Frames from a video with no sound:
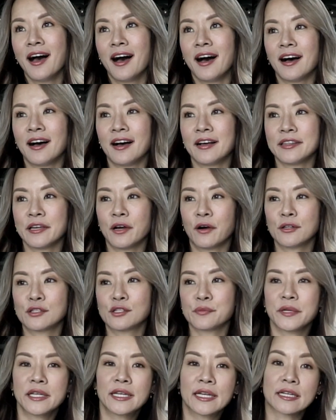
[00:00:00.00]
They're all
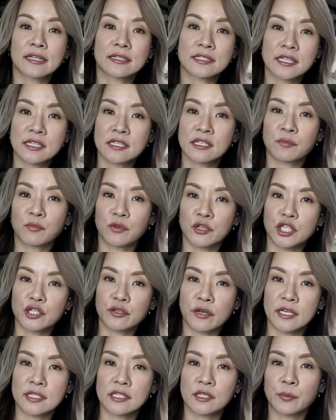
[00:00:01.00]
to me like a tinted
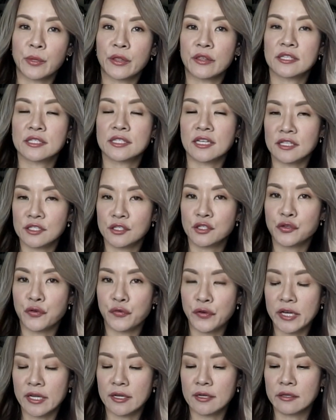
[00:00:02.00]
moisturizer with
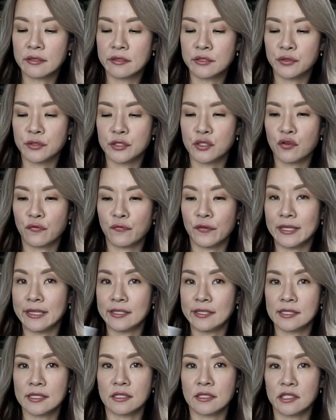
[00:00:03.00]
sunscreen. So it's good for
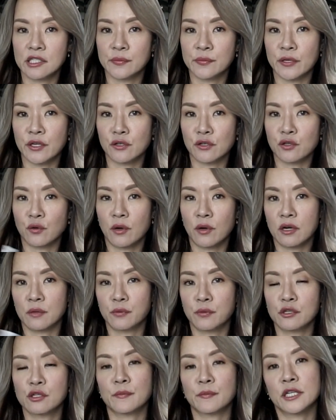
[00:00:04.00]
lazy girls when you don't want to
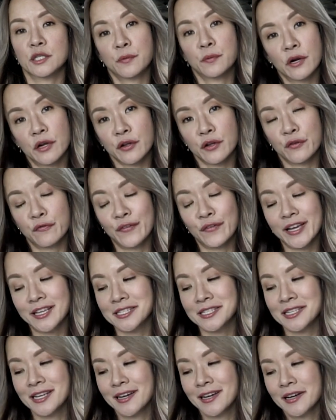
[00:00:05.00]
put too much product on your
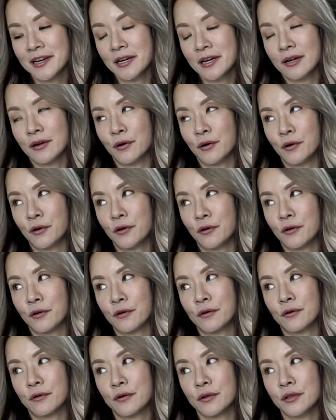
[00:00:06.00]
face
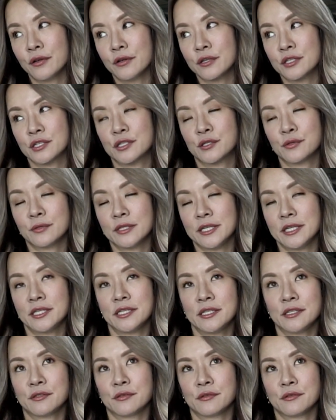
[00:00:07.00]
or you're just too
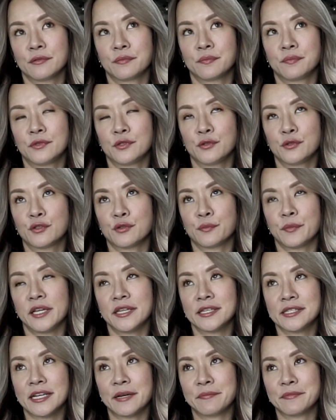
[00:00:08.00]
lazy to do so many
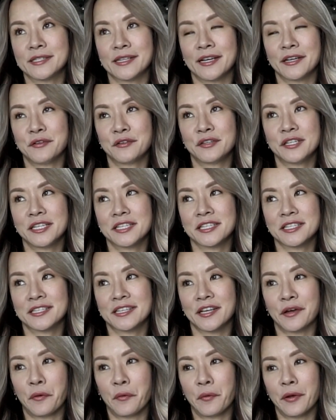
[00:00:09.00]
steps. I usually just
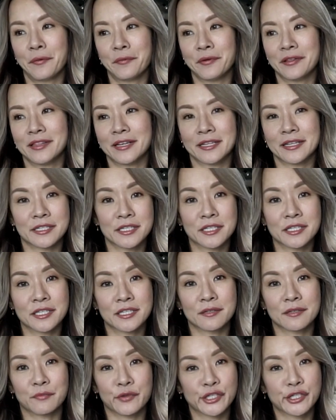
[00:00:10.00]
get away with like a
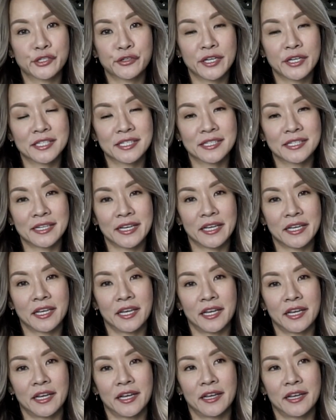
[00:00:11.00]
tinted moisturizer,
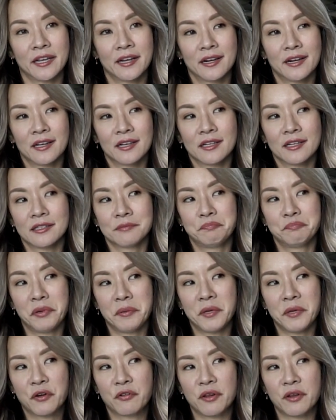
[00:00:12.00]
aka
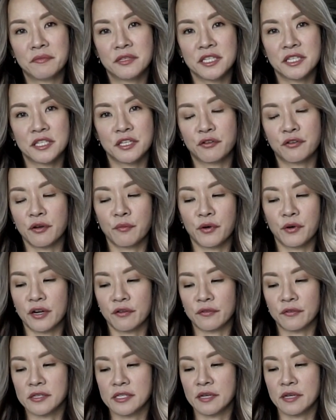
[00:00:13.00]
BB cream, CC cream,
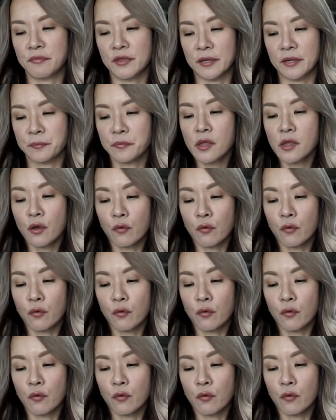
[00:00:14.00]
whatever, same thing.